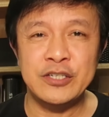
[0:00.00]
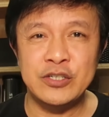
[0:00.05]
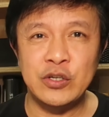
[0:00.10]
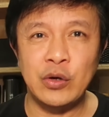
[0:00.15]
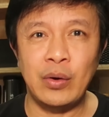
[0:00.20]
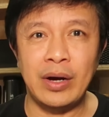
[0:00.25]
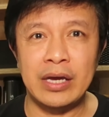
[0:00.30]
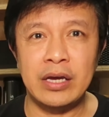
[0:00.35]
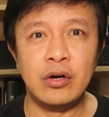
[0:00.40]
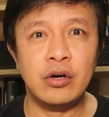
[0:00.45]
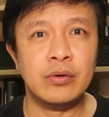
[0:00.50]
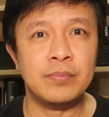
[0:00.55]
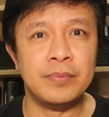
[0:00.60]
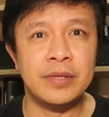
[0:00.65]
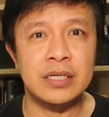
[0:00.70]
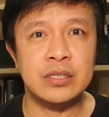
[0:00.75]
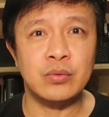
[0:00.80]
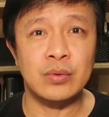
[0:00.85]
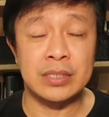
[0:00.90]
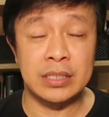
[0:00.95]
So I hope
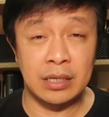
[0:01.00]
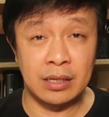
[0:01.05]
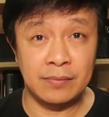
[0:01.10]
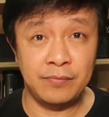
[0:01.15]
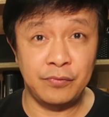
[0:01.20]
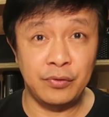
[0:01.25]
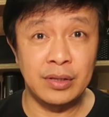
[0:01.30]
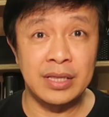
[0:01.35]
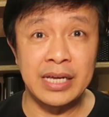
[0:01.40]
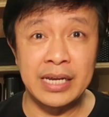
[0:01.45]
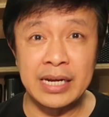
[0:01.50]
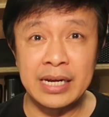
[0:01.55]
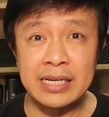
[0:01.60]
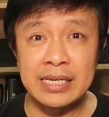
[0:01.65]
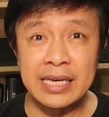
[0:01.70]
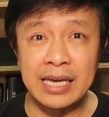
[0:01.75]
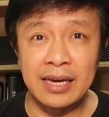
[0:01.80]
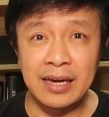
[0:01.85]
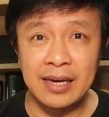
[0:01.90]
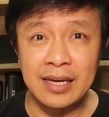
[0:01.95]
this was helpful, and
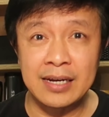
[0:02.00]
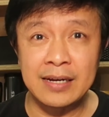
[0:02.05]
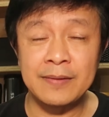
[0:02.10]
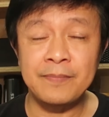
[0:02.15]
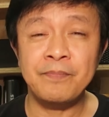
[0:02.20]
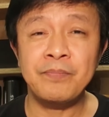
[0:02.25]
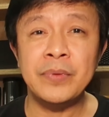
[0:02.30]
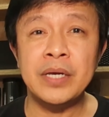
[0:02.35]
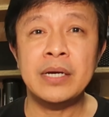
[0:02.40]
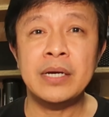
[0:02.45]
again,